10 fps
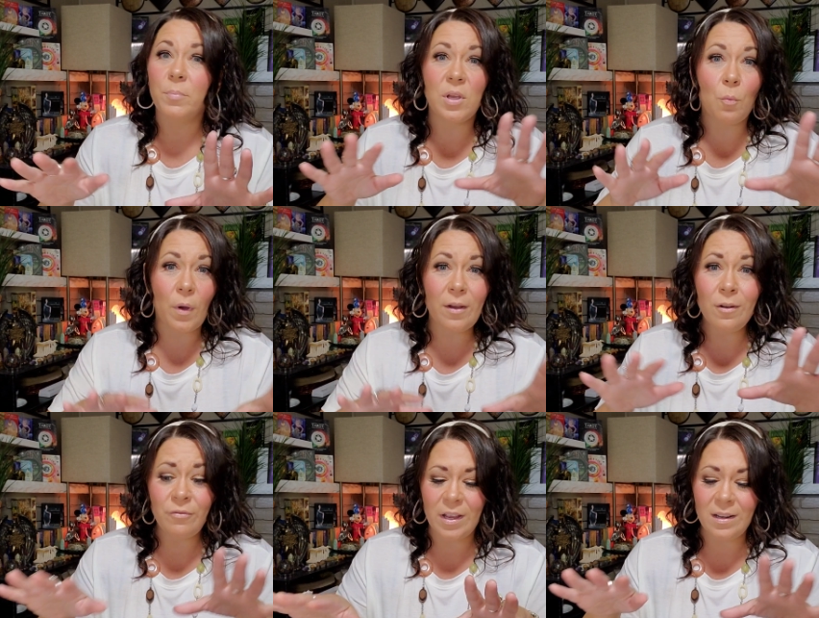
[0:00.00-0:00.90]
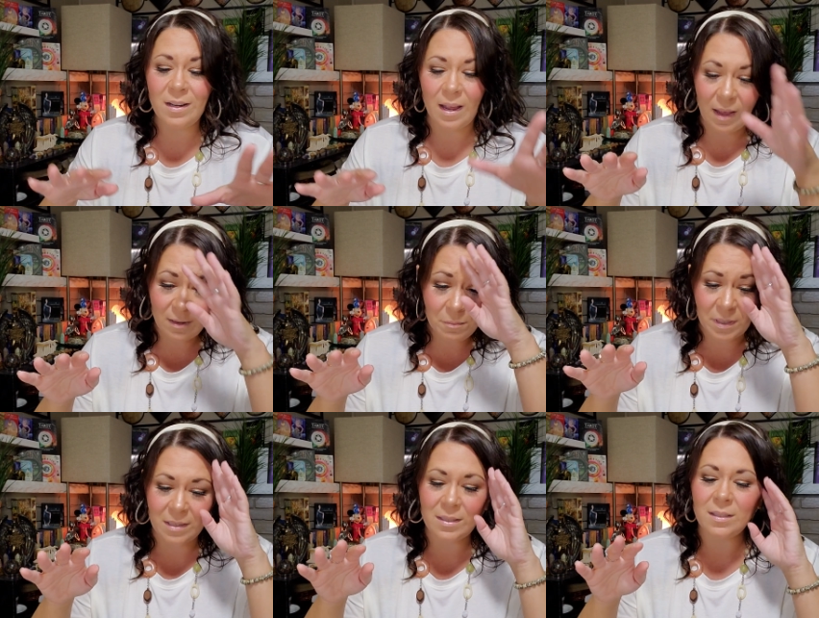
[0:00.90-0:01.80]
be aware of hidden
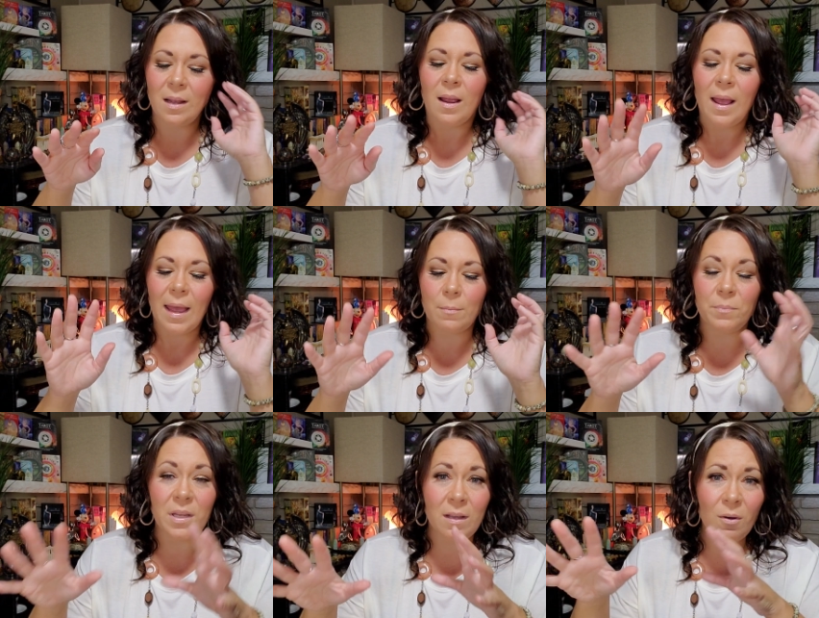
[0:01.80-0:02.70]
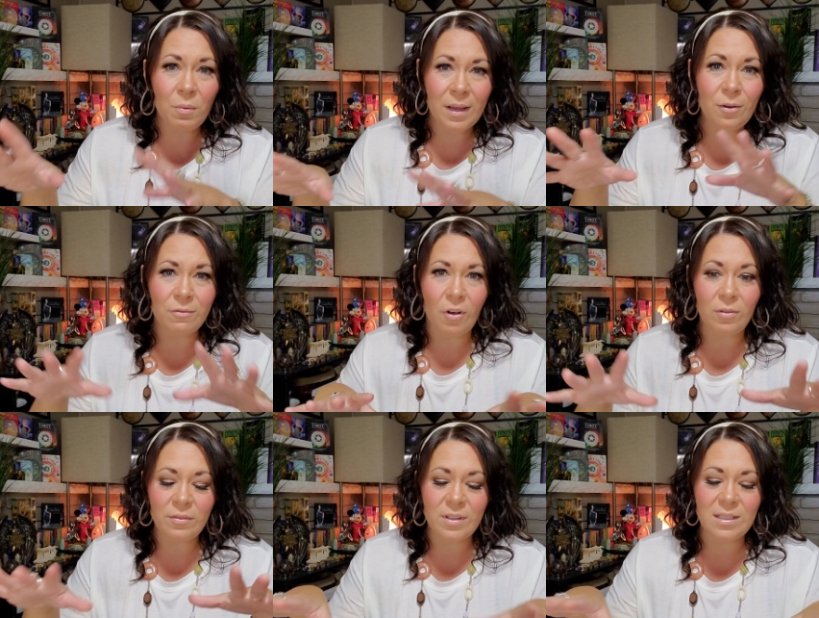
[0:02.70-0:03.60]
enemies and be aware of
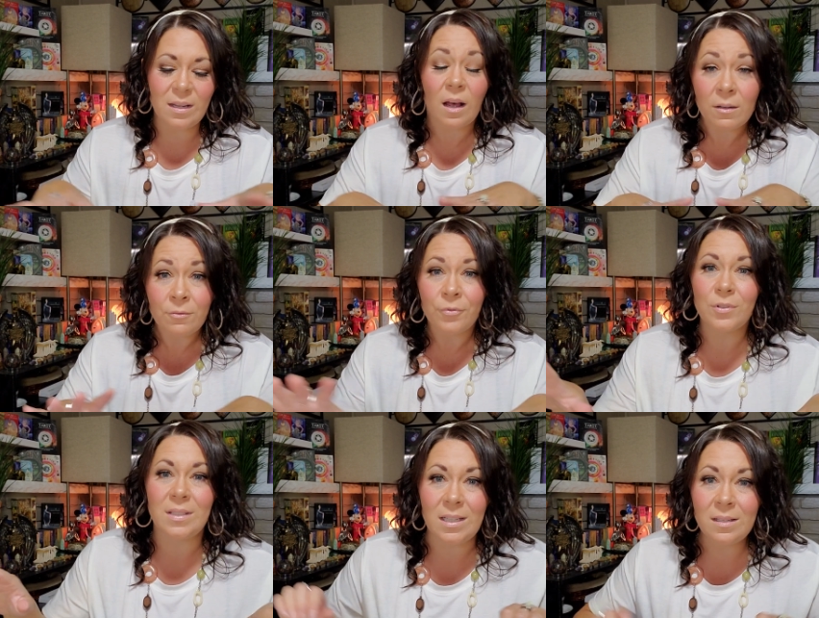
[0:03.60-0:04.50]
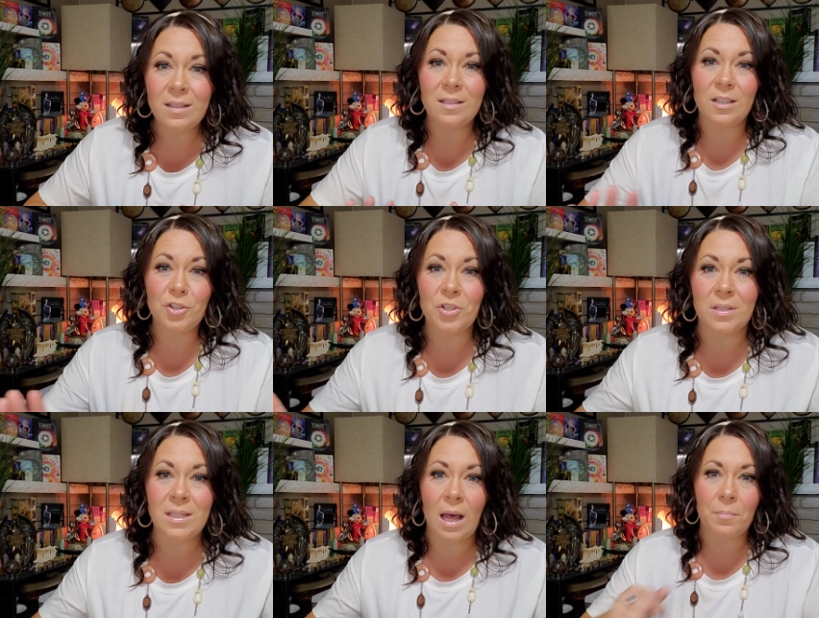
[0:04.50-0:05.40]
all of these unforeseen
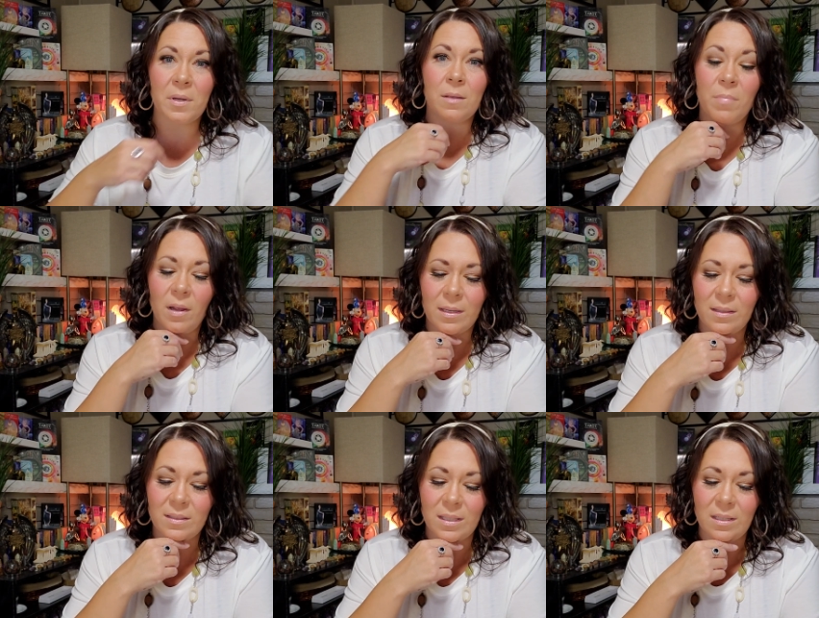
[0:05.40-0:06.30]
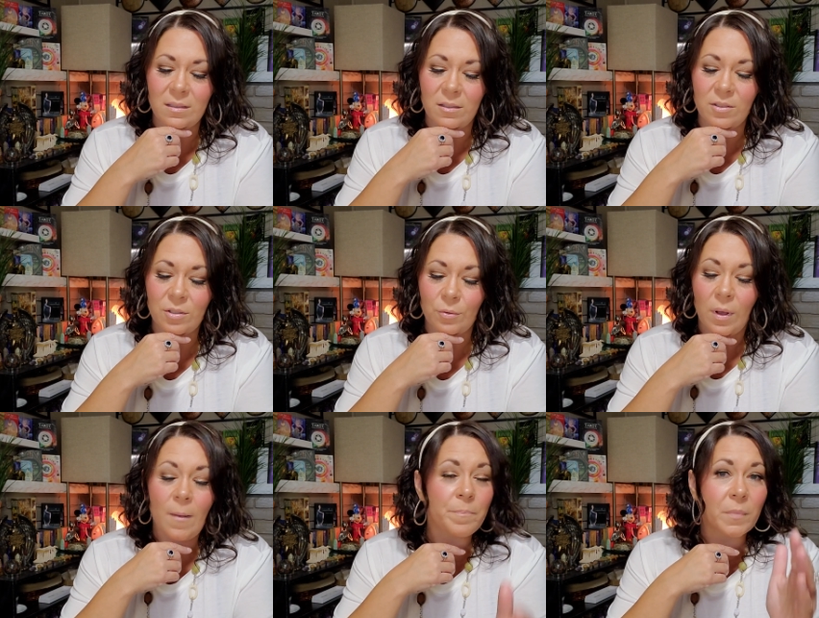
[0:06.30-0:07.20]
conditions happening behind the scenes. And so
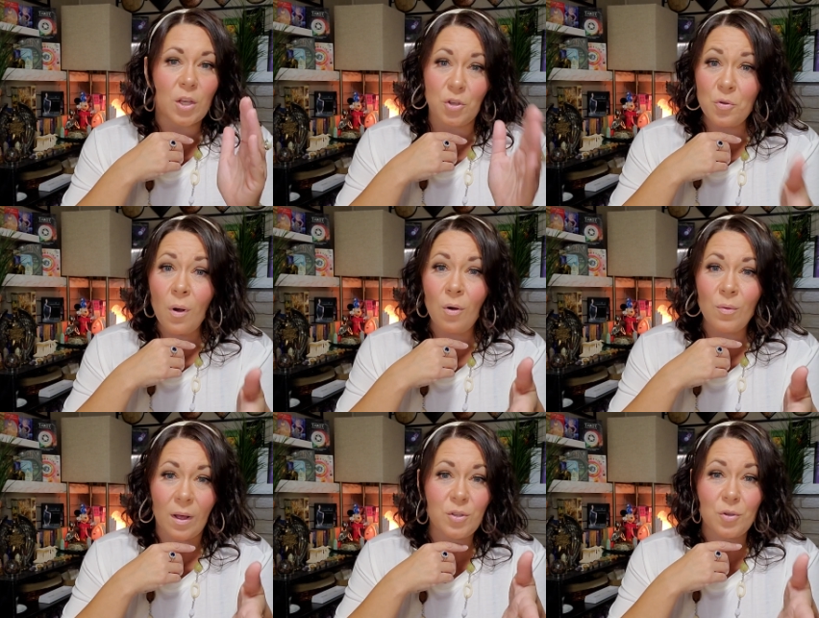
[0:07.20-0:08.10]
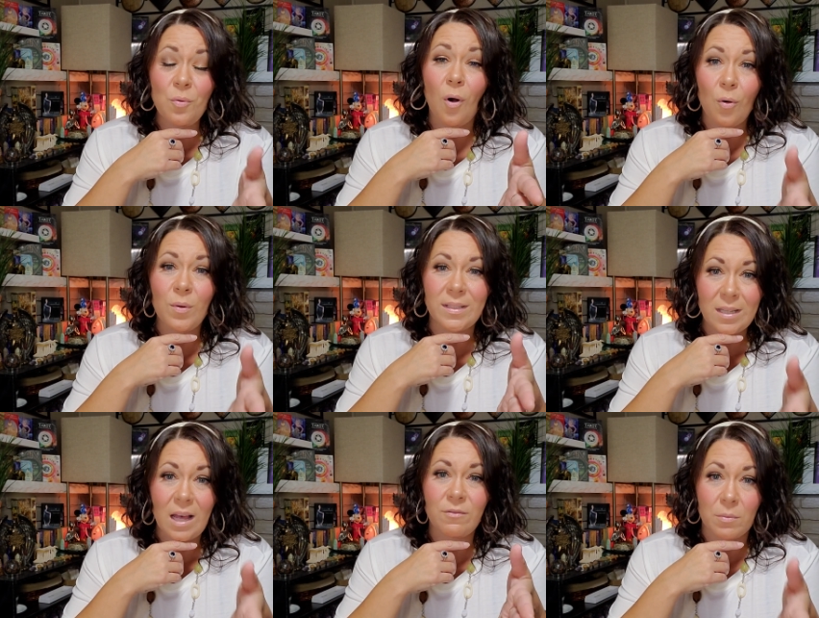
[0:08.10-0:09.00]
you all you always
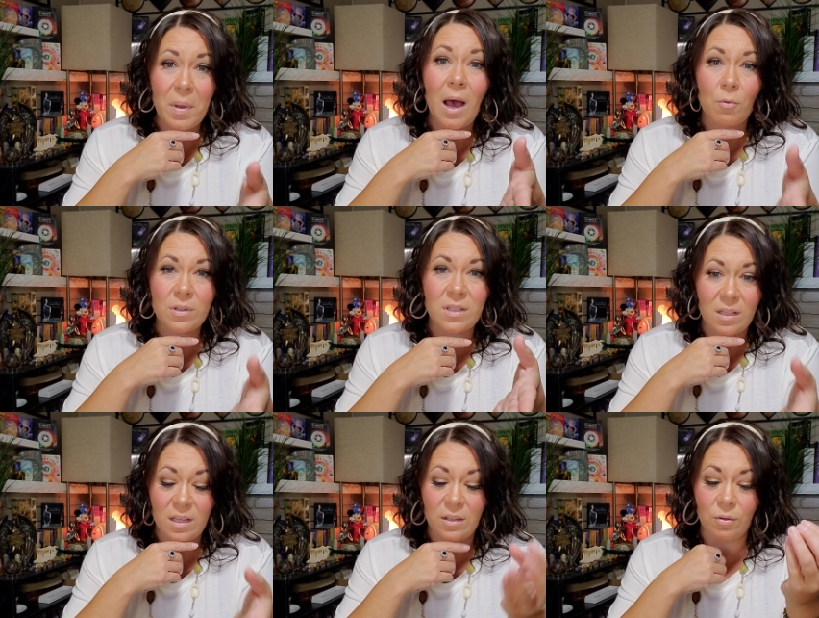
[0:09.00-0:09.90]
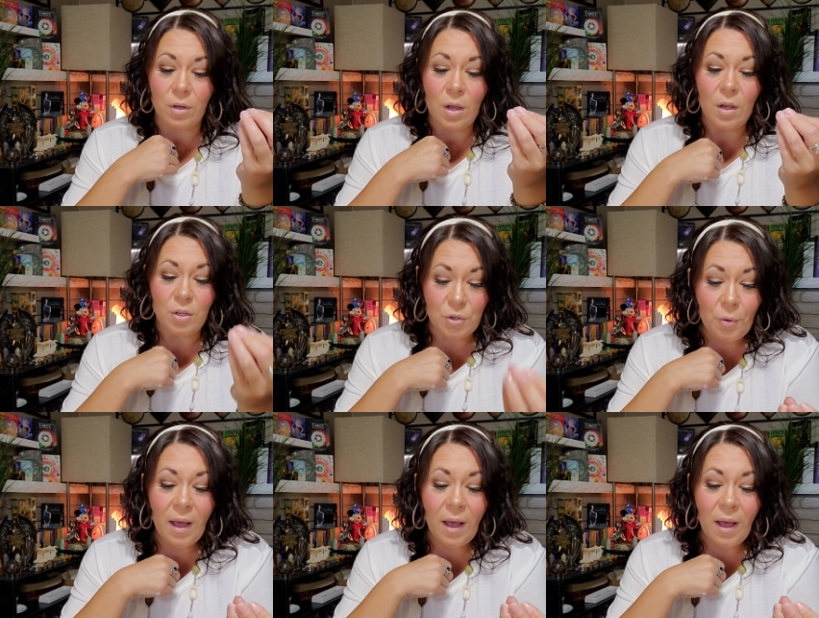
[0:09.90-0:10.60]
have the power to heal. You